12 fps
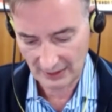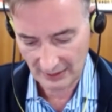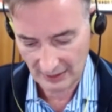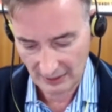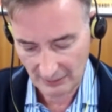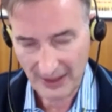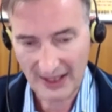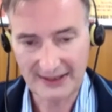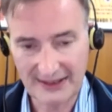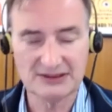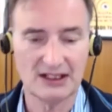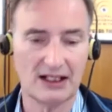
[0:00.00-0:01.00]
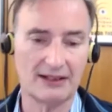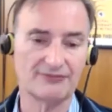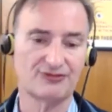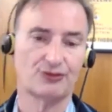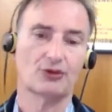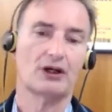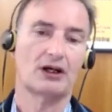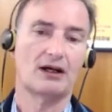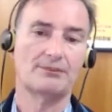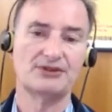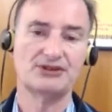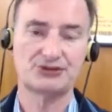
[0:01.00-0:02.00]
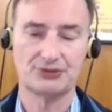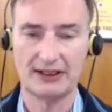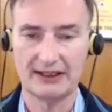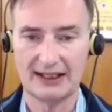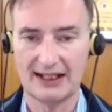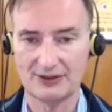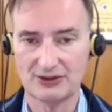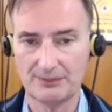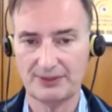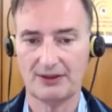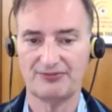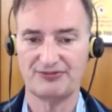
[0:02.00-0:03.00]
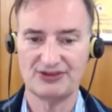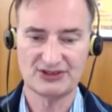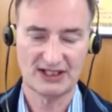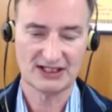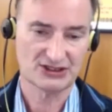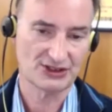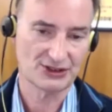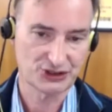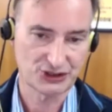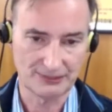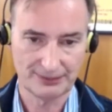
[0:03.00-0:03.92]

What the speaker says: buying time for incumbents right now to pick up fintechs on the cheap.